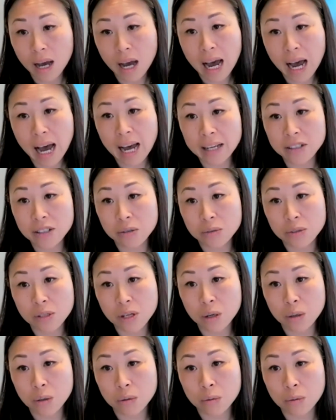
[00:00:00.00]
I don't
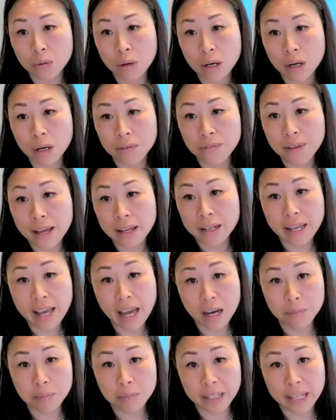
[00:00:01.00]
know of any
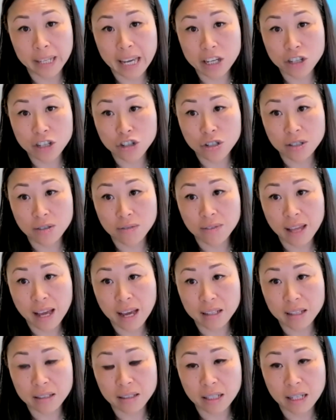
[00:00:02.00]
application of
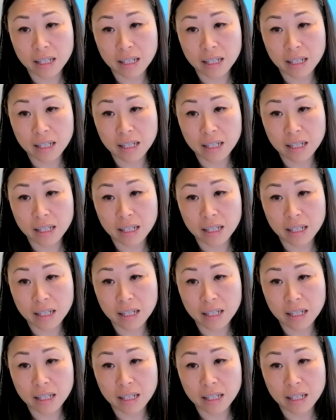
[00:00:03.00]
that.